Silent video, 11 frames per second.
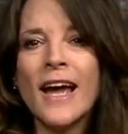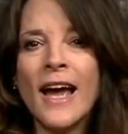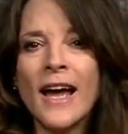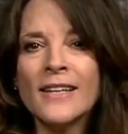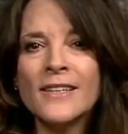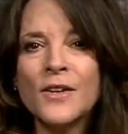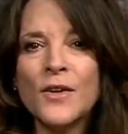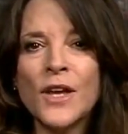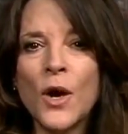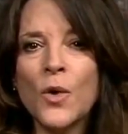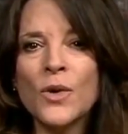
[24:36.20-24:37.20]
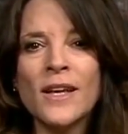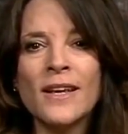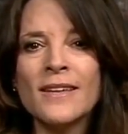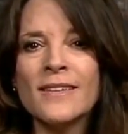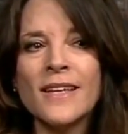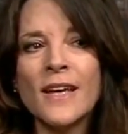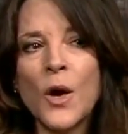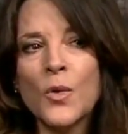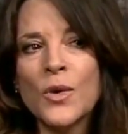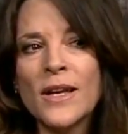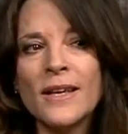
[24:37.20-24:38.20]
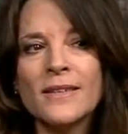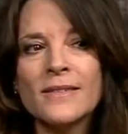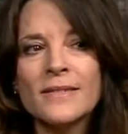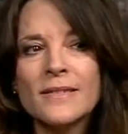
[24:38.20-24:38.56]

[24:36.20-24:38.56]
And, you know, the only, the only,